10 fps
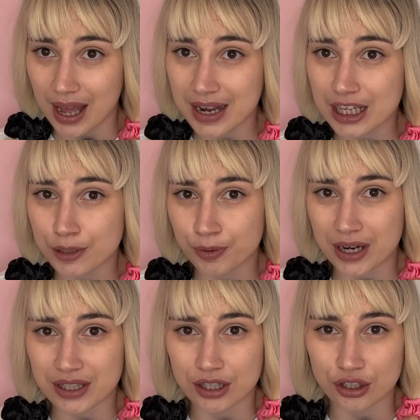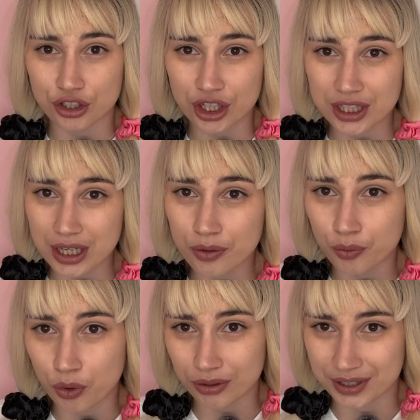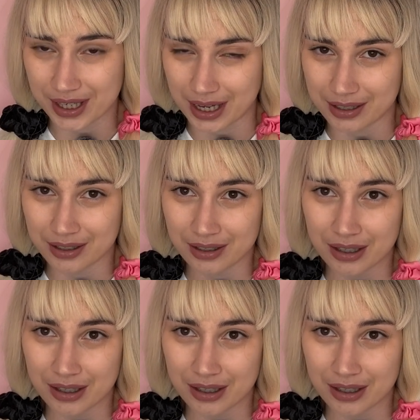and expressed that she didn't want it,